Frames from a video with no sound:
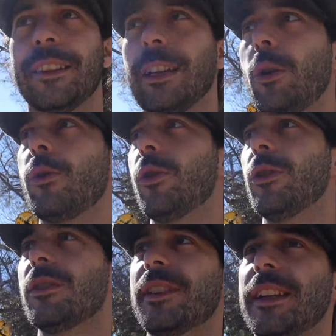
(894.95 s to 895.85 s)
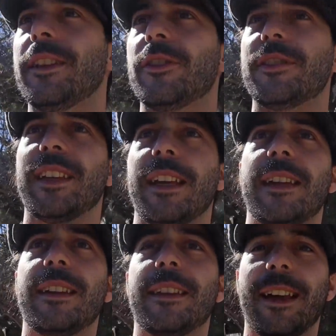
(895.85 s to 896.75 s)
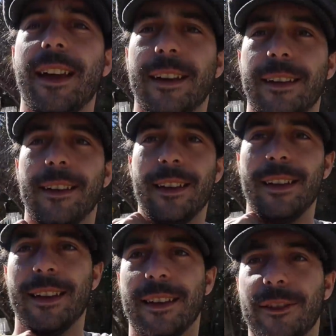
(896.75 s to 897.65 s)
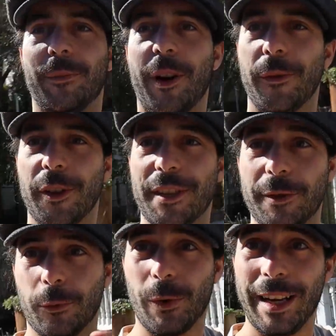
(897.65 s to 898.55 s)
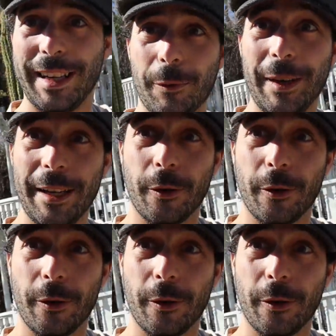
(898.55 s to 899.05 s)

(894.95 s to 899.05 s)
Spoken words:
locals, and they're saying that New Braunfels is really